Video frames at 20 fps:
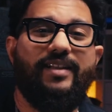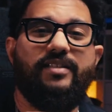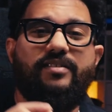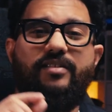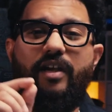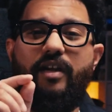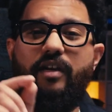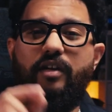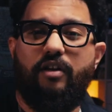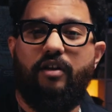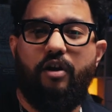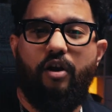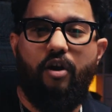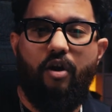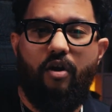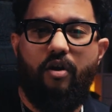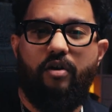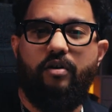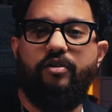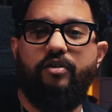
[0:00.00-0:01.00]
inside
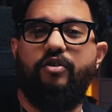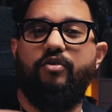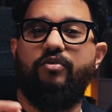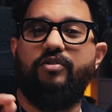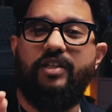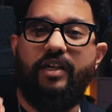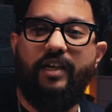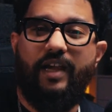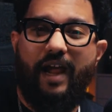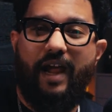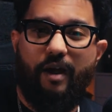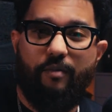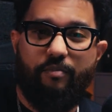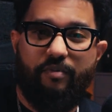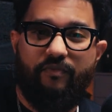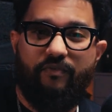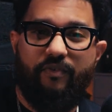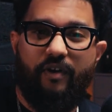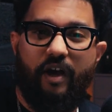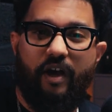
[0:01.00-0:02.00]
Claude using
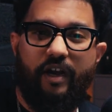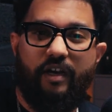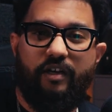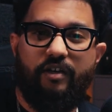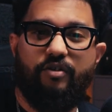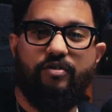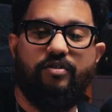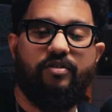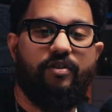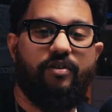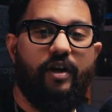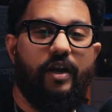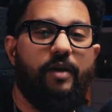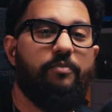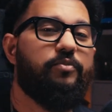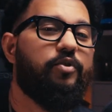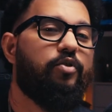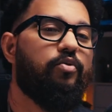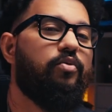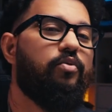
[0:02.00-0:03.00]
Apify to
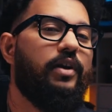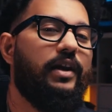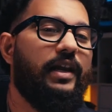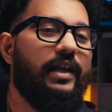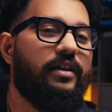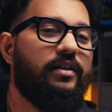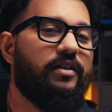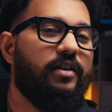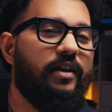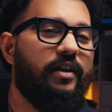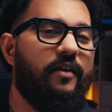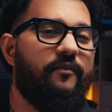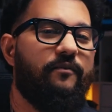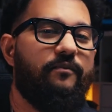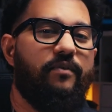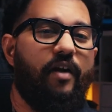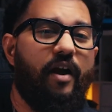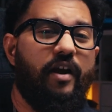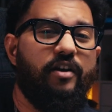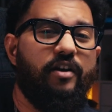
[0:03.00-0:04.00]
scrape through LinkedIn and
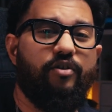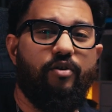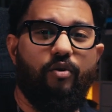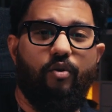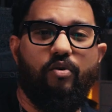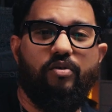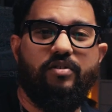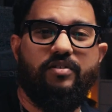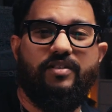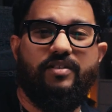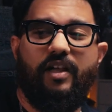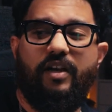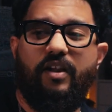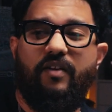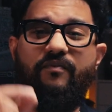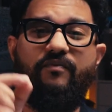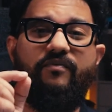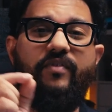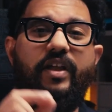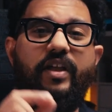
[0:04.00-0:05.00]
find roles that
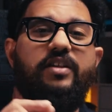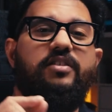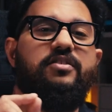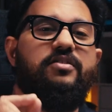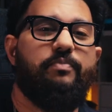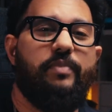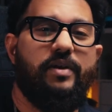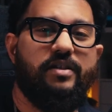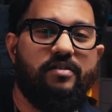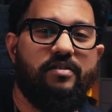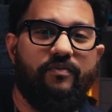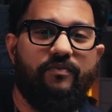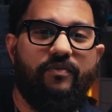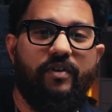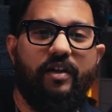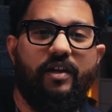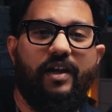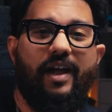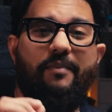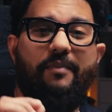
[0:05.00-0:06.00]
are very
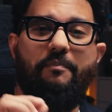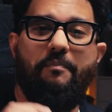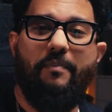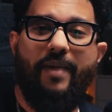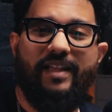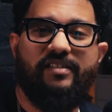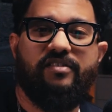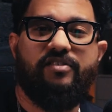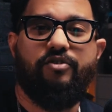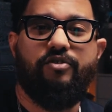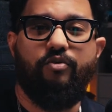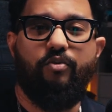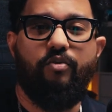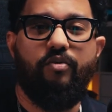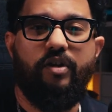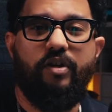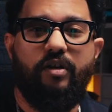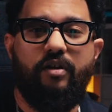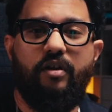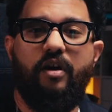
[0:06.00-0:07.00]
specific and best
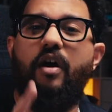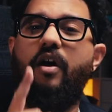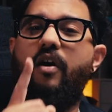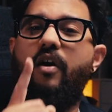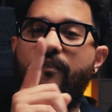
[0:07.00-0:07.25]
suited